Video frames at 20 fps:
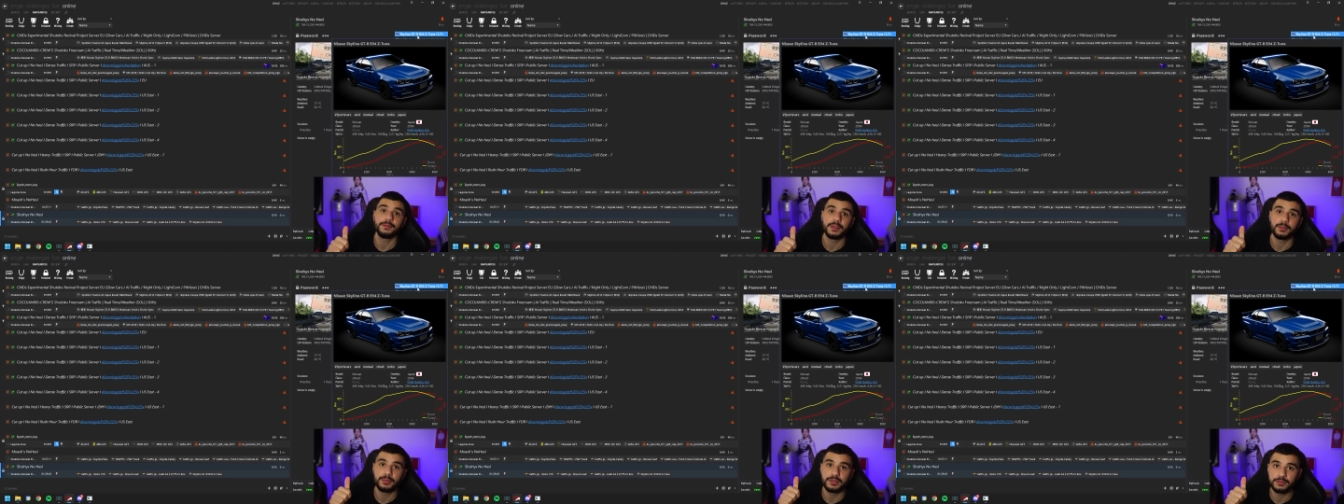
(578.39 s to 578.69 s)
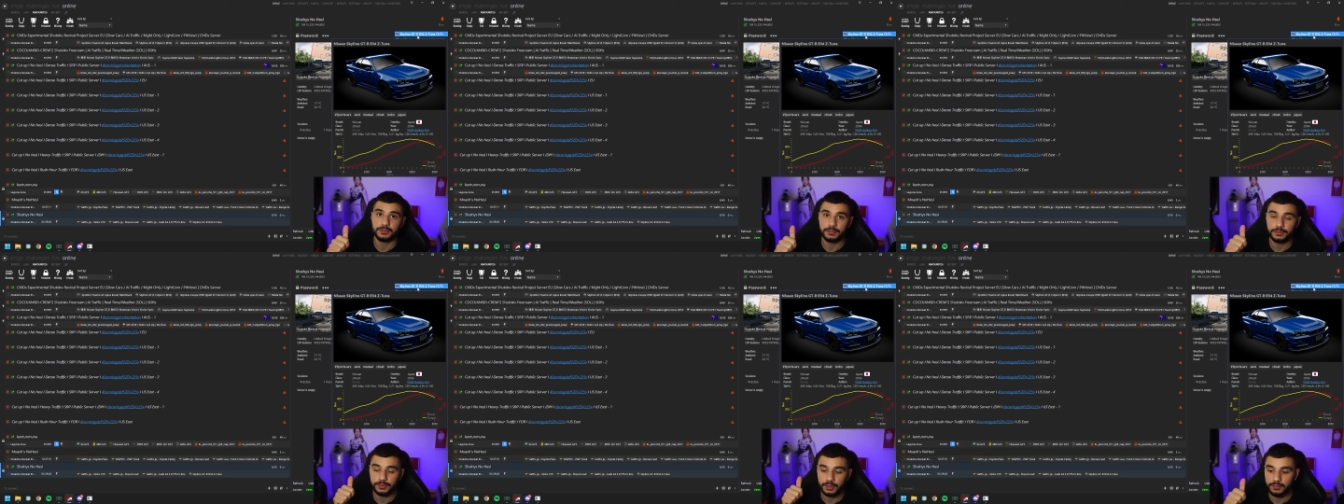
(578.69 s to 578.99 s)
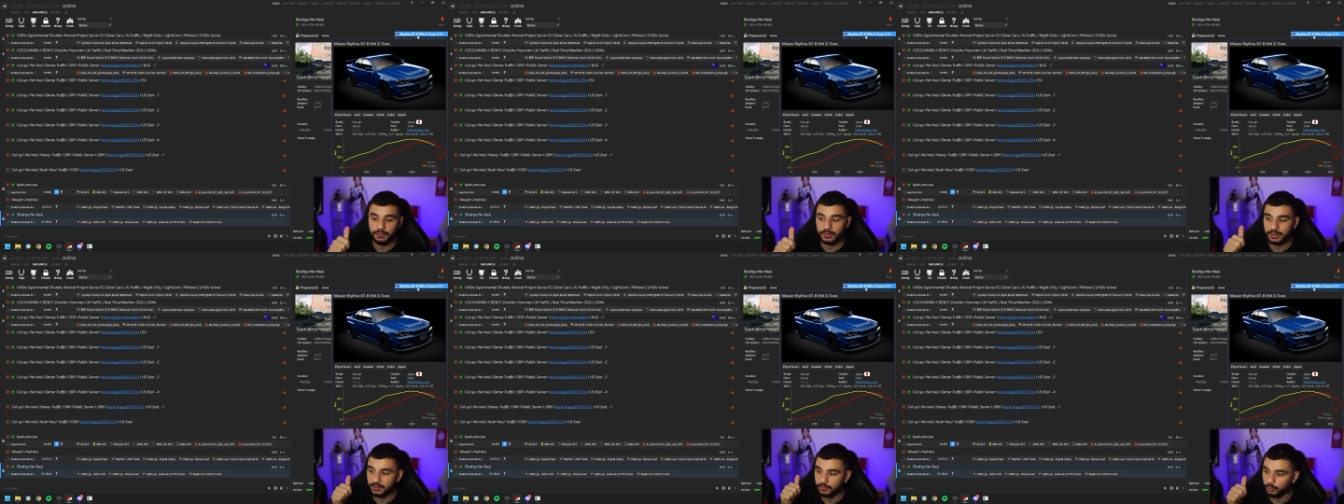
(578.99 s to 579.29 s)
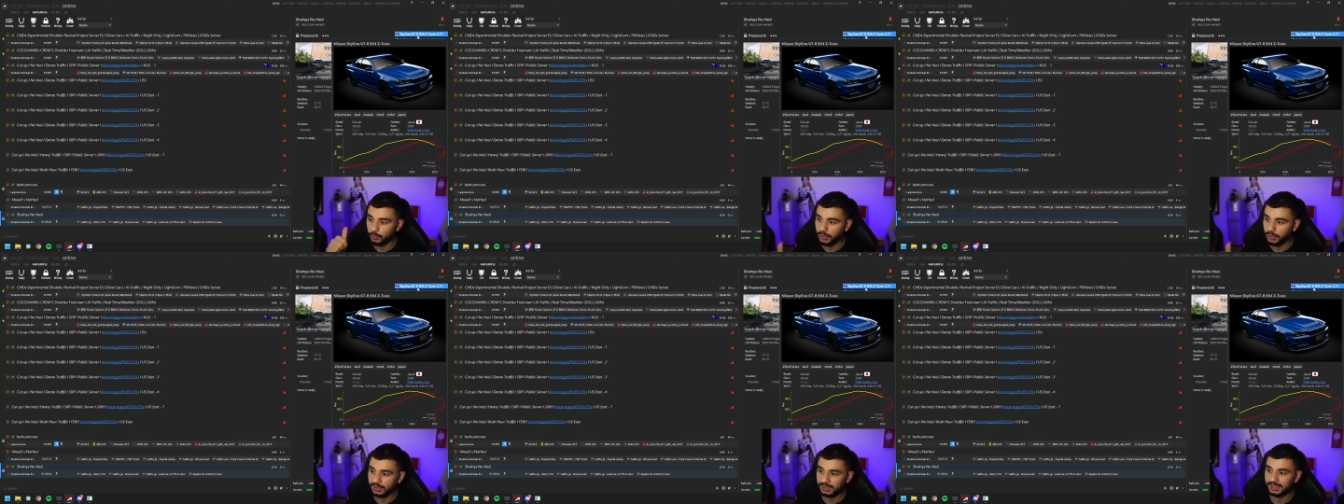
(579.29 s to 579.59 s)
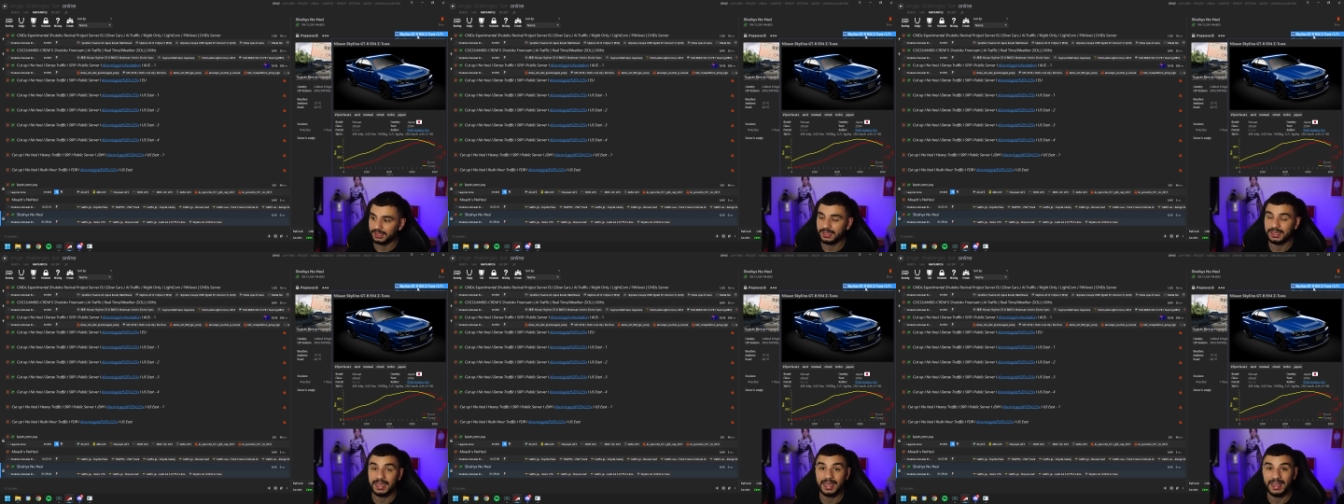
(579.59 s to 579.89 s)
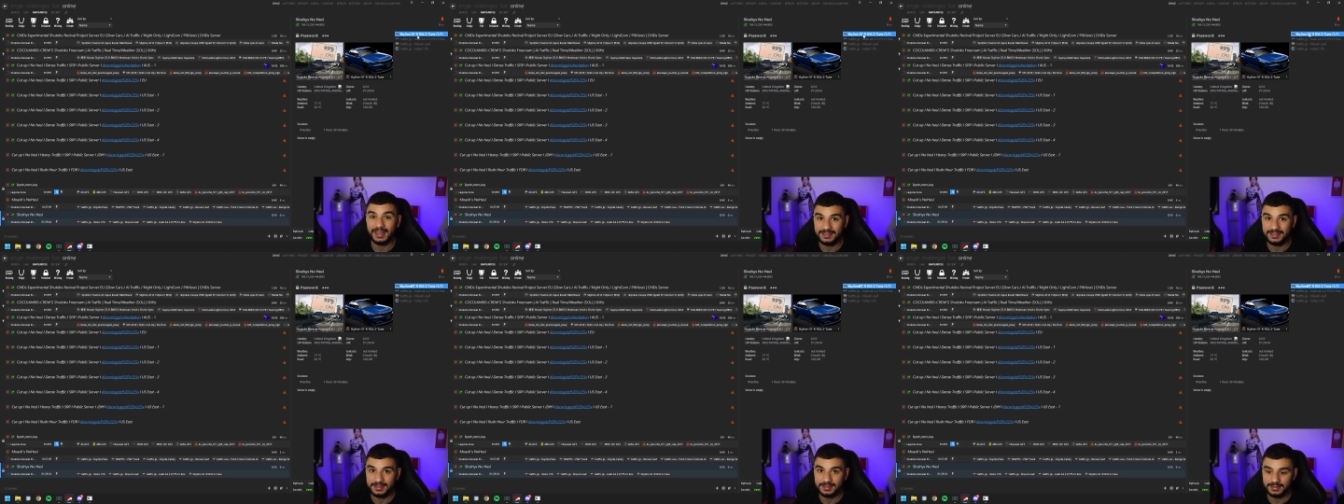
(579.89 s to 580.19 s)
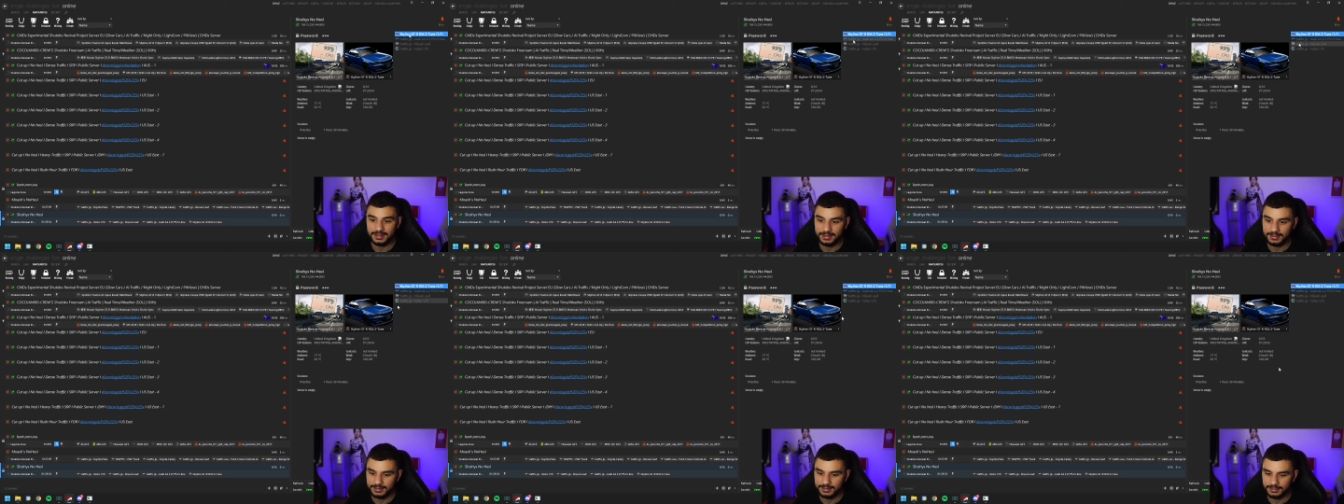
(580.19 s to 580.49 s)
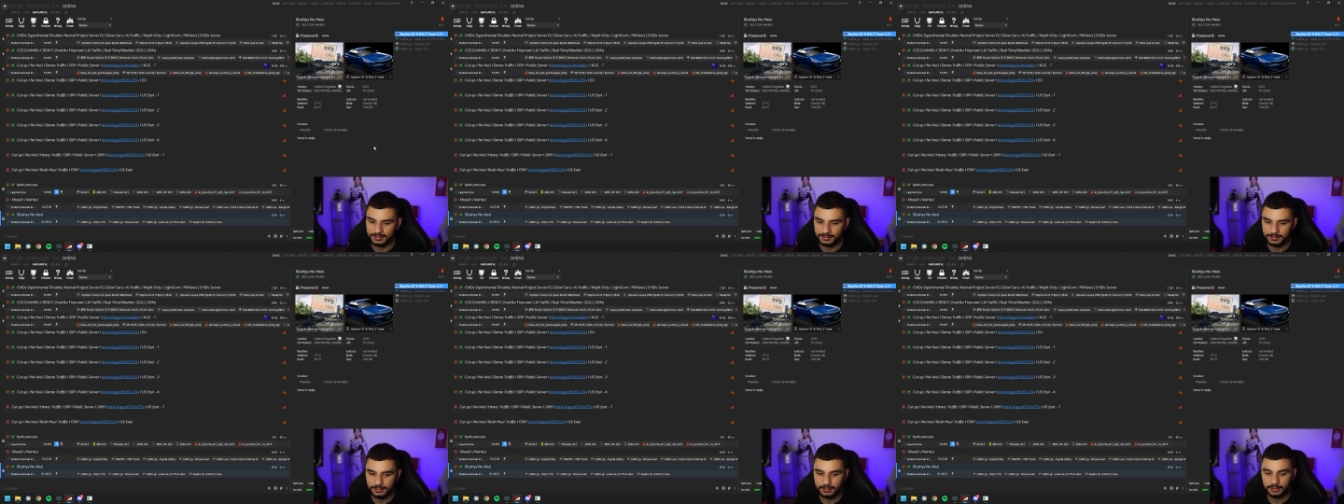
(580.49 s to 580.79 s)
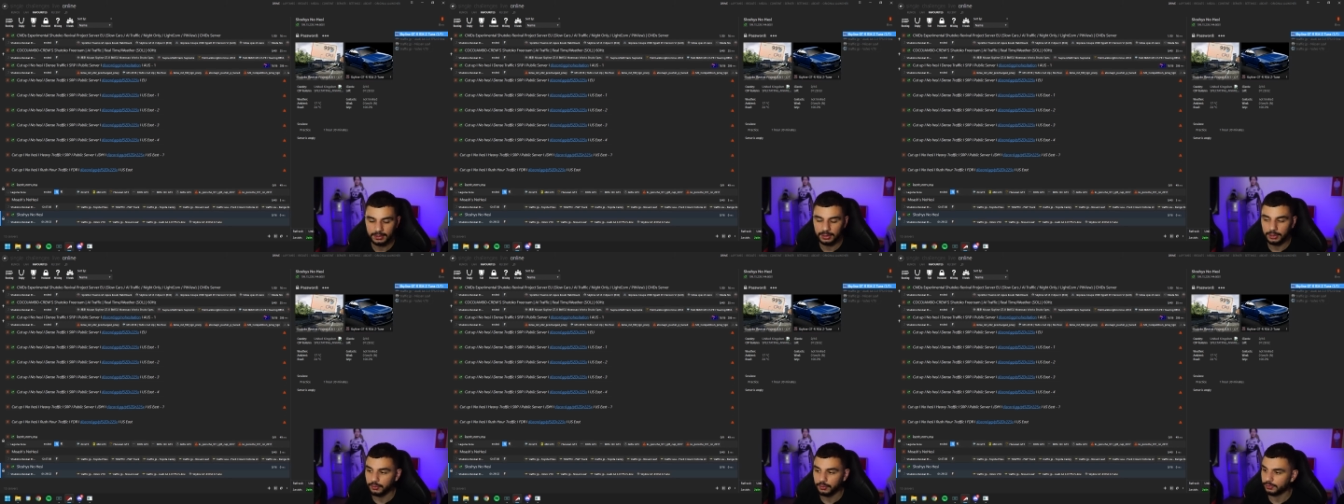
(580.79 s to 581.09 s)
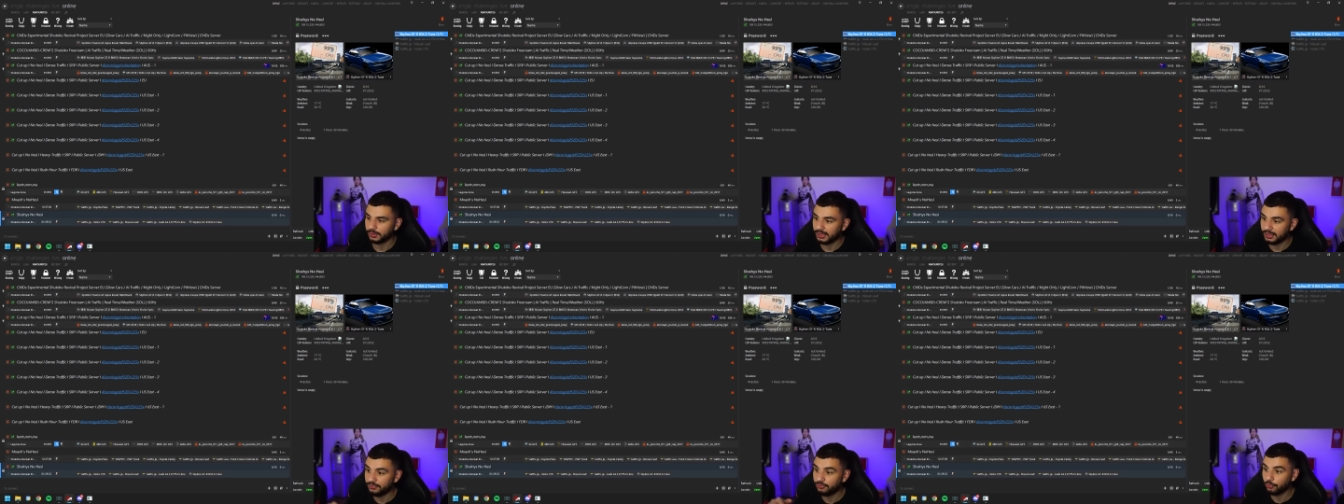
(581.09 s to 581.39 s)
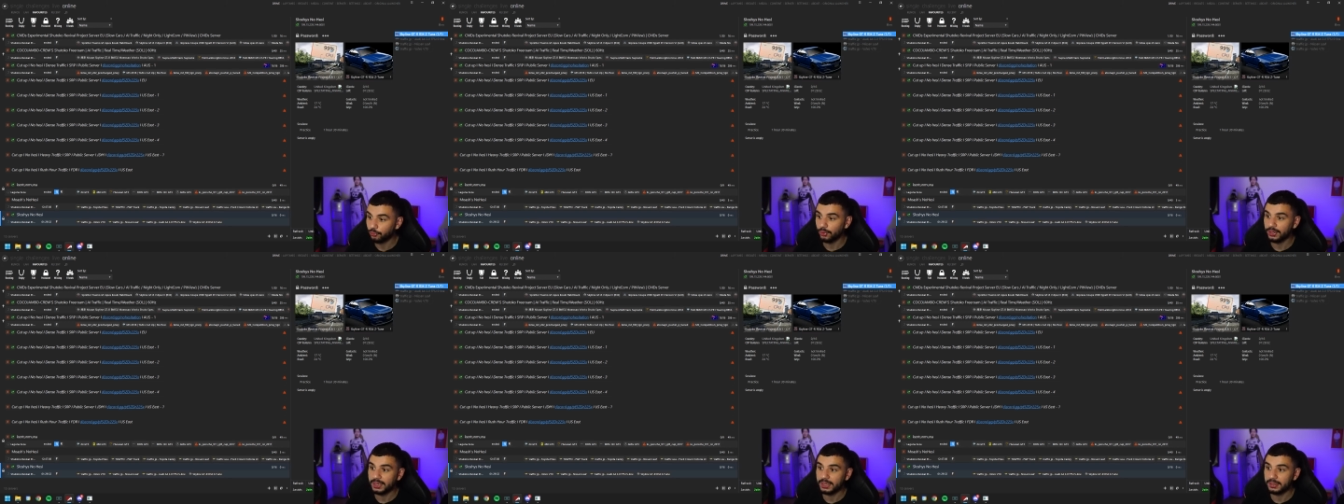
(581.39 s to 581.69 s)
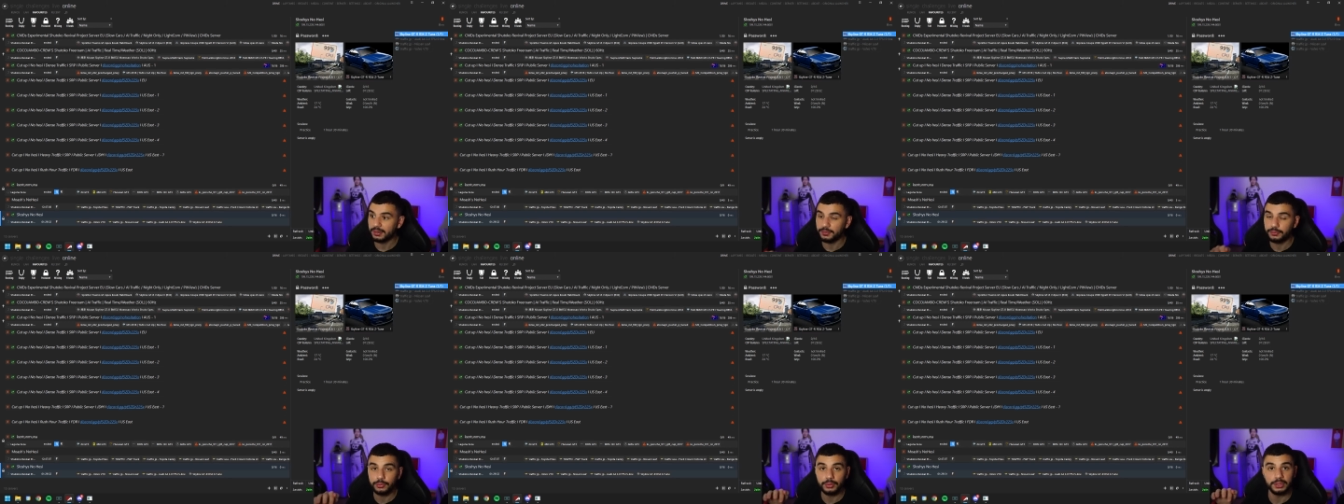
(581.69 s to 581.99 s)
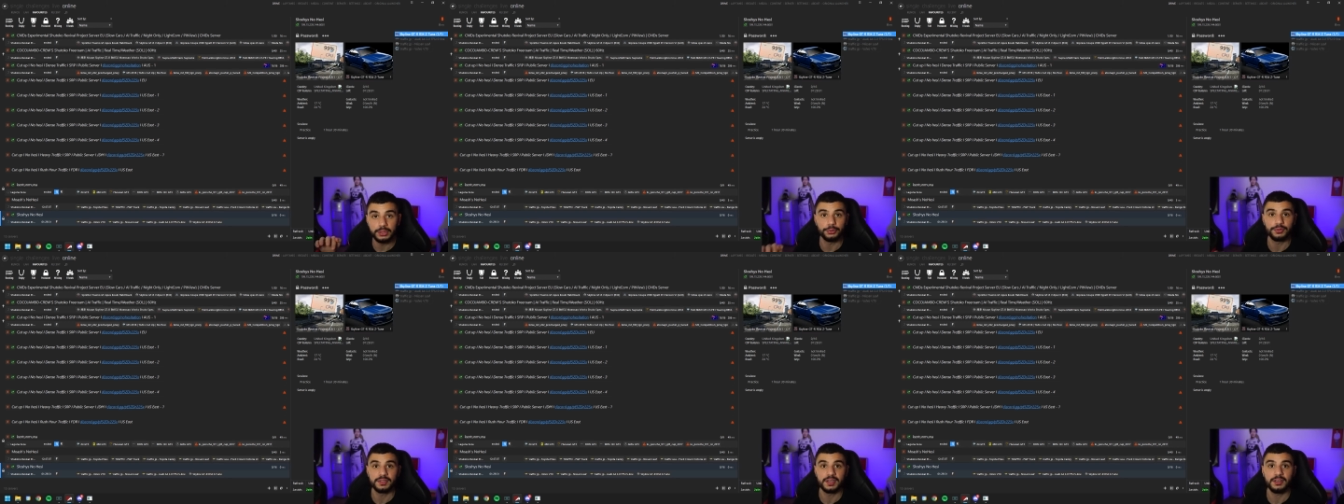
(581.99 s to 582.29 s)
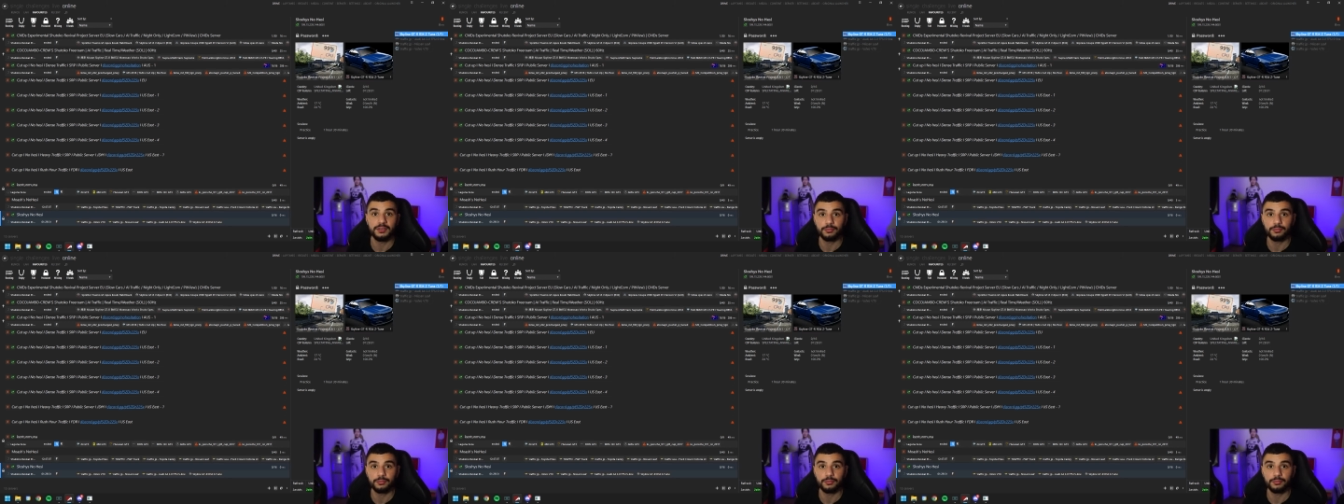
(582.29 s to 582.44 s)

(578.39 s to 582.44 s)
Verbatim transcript: That means the server is working as intended. So let's join it, let's do a little test